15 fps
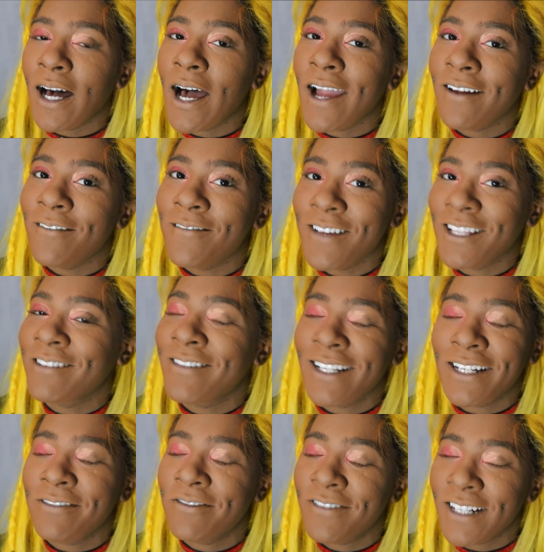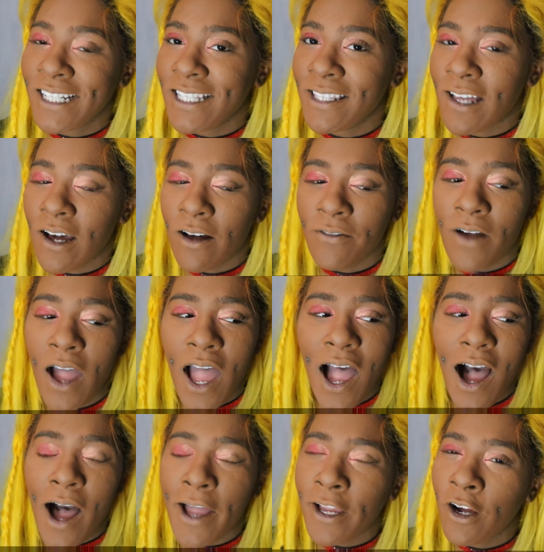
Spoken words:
I really freaking love. I